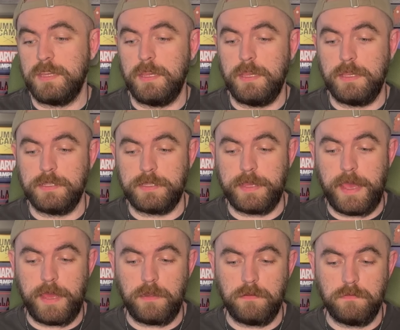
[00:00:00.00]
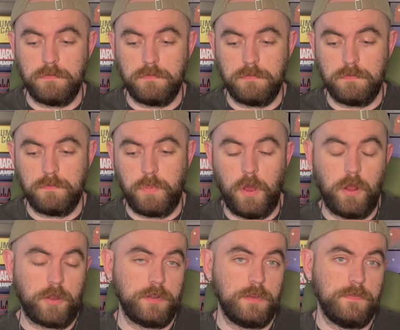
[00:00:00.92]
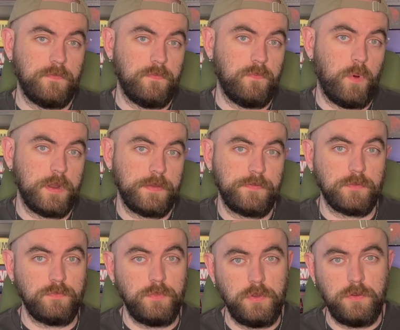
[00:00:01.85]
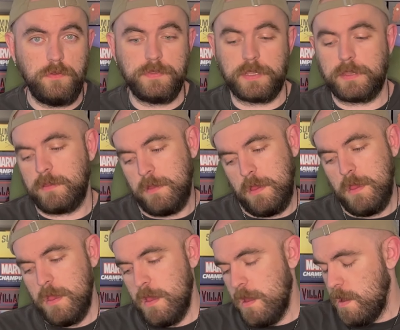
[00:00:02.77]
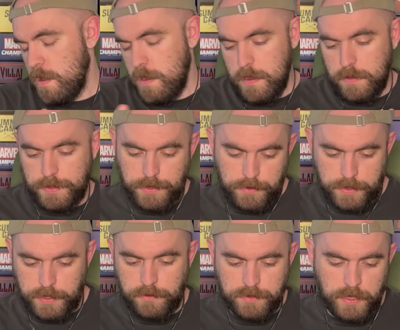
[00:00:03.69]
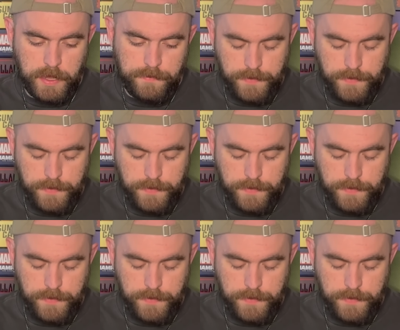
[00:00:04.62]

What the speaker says: is that part of one of your moves? Like there's a lot of